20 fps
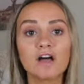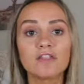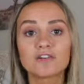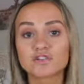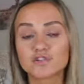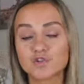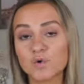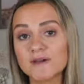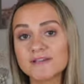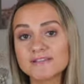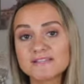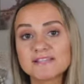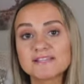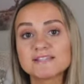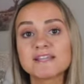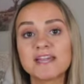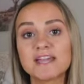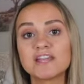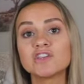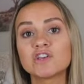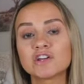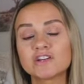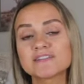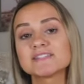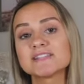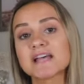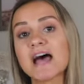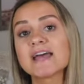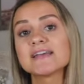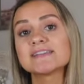other choices in your
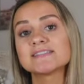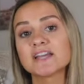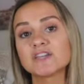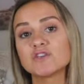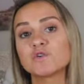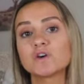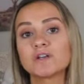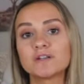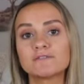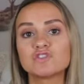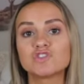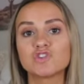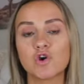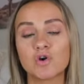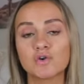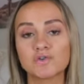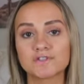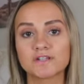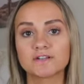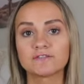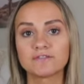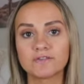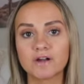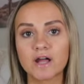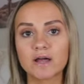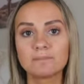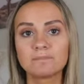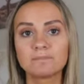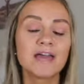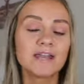size that you could have chosen
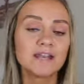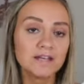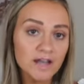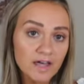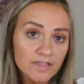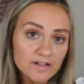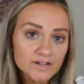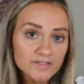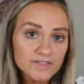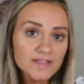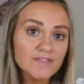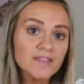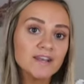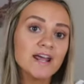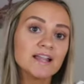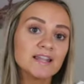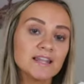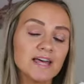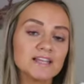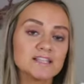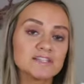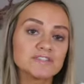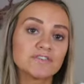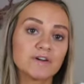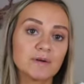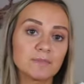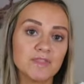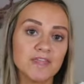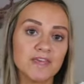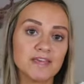from. And another thing that I liked
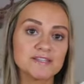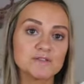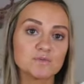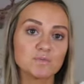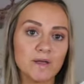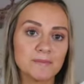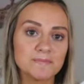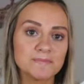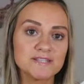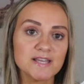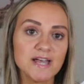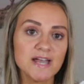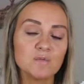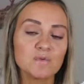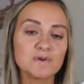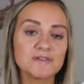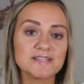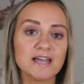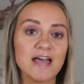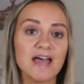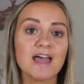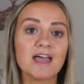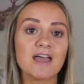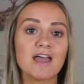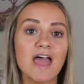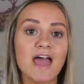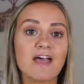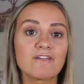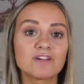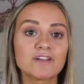from this website was that
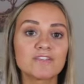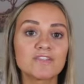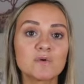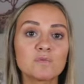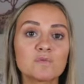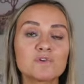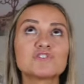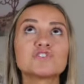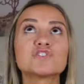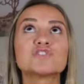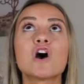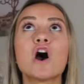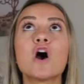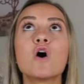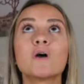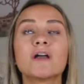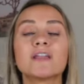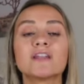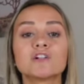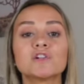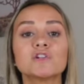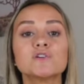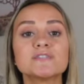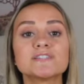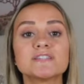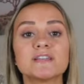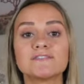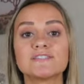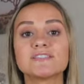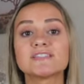everything was so
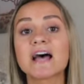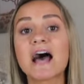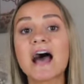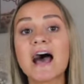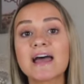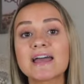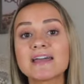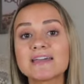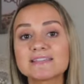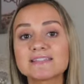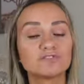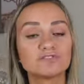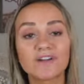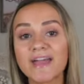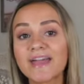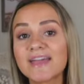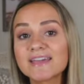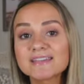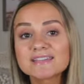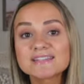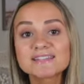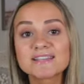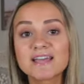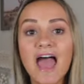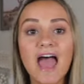inclusive. Size, race,